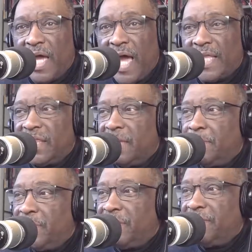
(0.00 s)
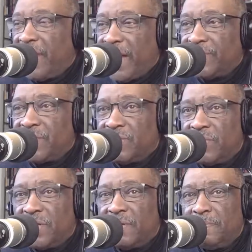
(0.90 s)
I think putting viruses
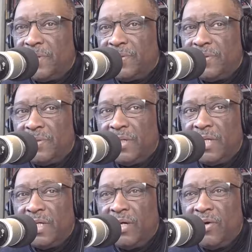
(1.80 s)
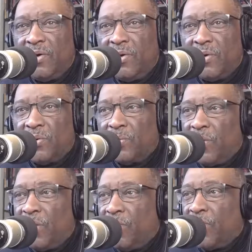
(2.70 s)
on a computer
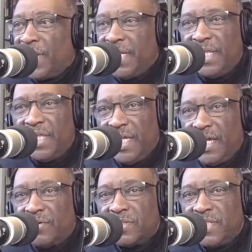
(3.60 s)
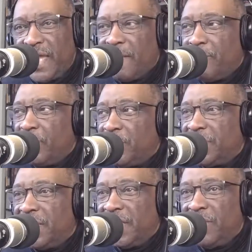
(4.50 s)
or anything else tampering
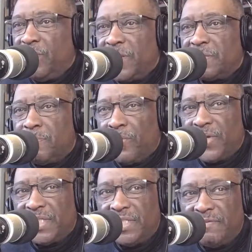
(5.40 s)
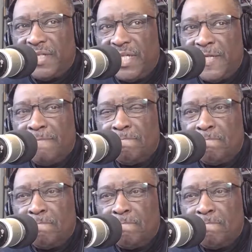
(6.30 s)
with anyone's productivity